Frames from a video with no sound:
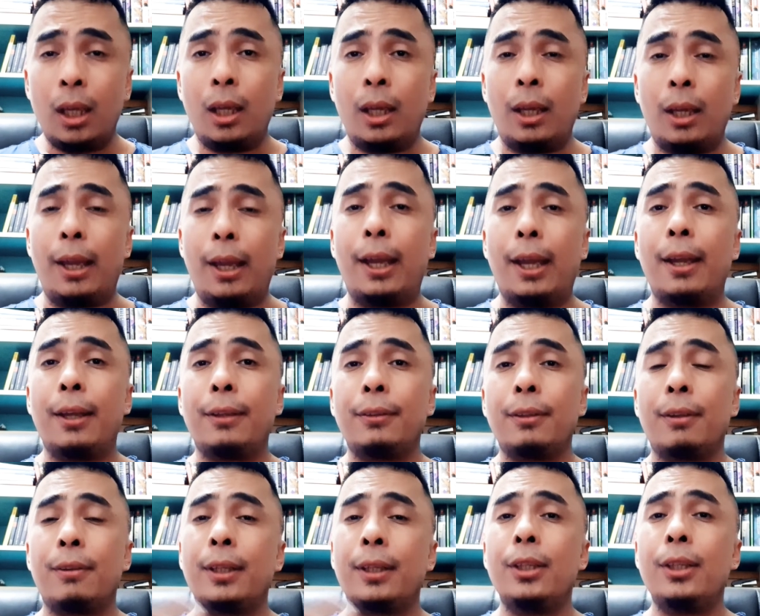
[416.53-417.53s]

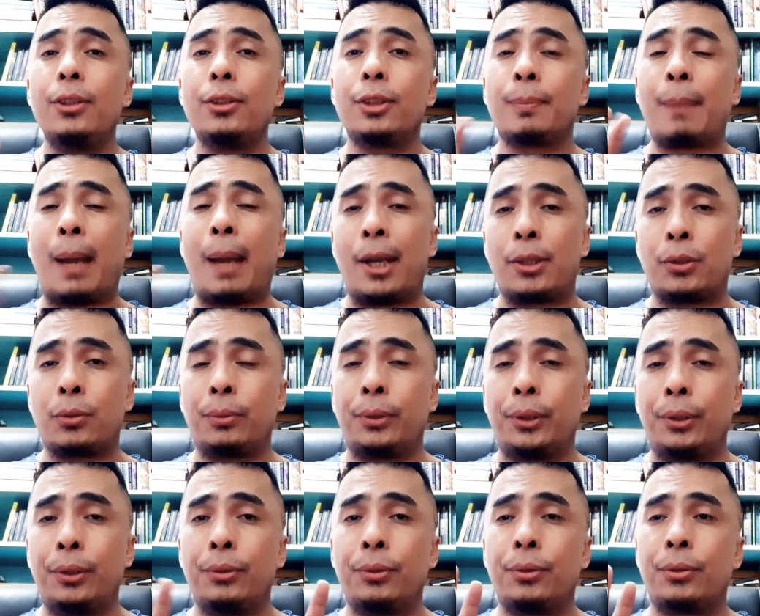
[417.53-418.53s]
And these
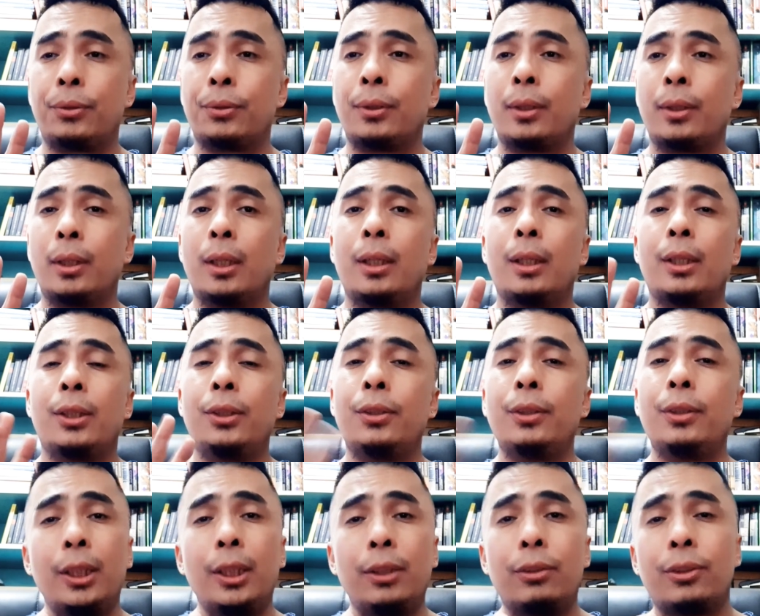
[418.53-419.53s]
passwords, you
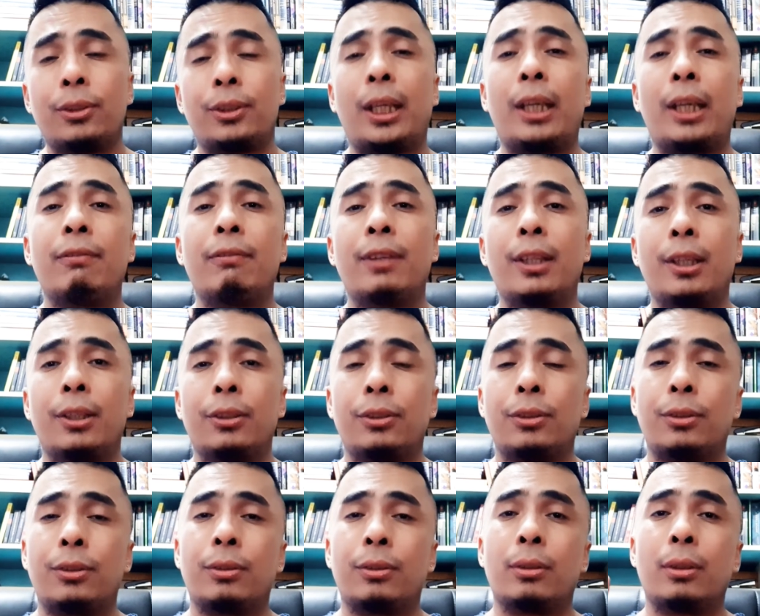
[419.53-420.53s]
need to save
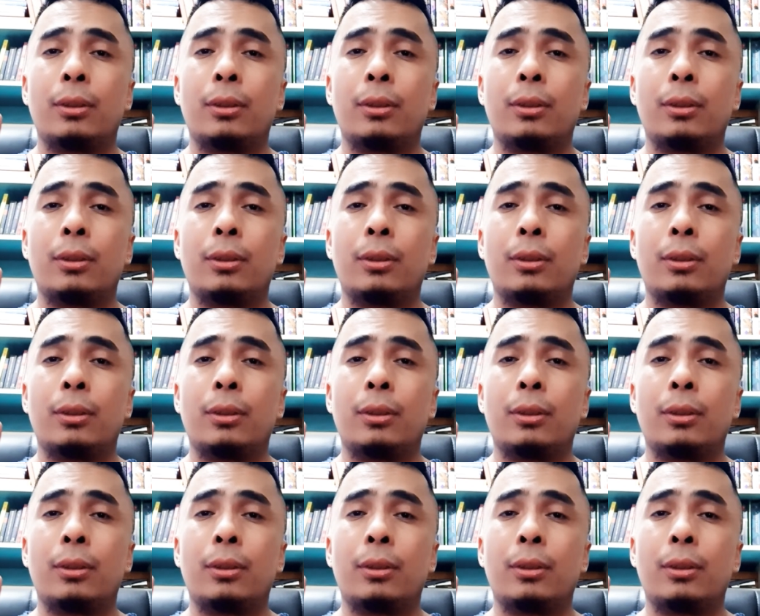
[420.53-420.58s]
this